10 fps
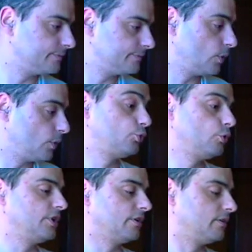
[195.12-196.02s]
old
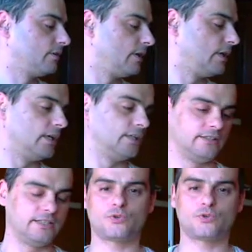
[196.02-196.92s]
tooling.
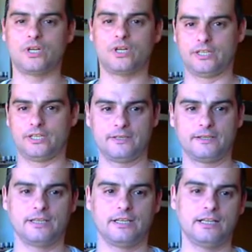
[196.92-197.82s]
This one.
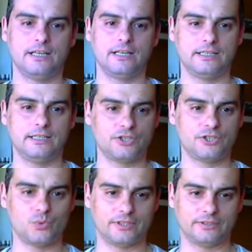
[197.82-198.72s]

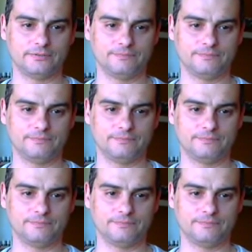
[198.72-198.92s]
This one